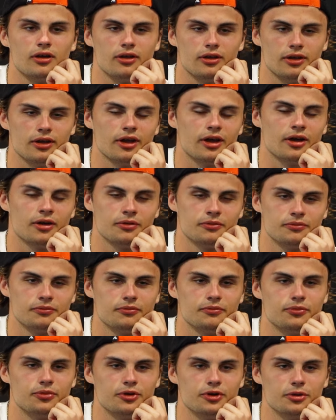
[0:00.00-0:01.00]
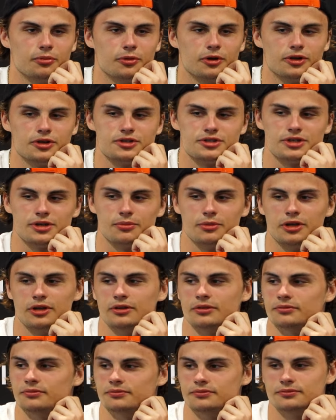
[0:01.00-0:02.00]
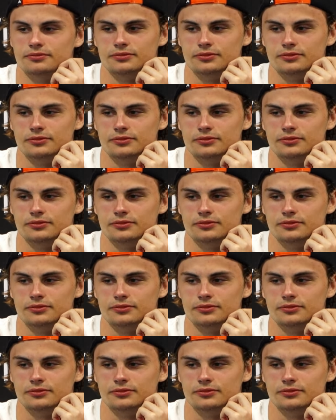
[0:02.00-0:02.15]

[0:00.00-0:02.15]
Yeah, pretty much. I mean,